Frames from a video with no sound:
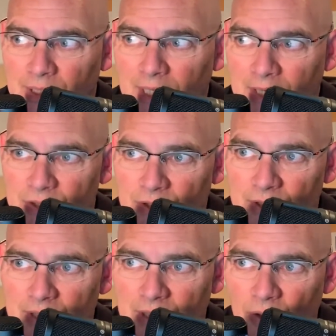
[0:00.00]
actually
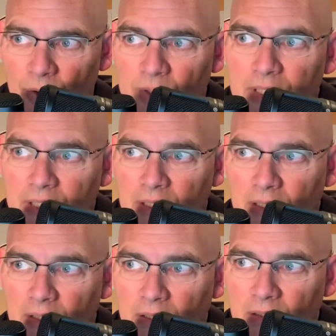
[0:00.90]
the only
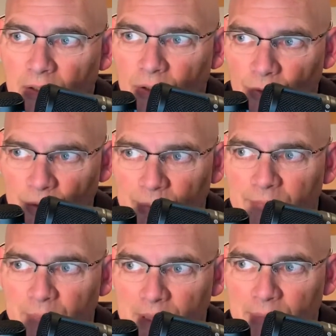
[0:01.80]
group
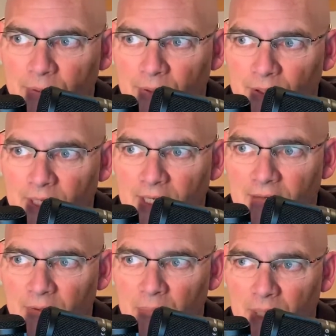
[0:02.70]
of people that
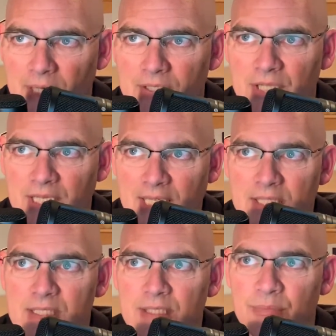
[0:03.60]
have a bias
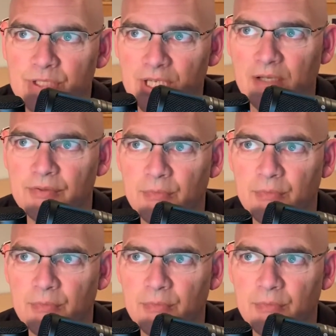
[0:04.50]
against themselves.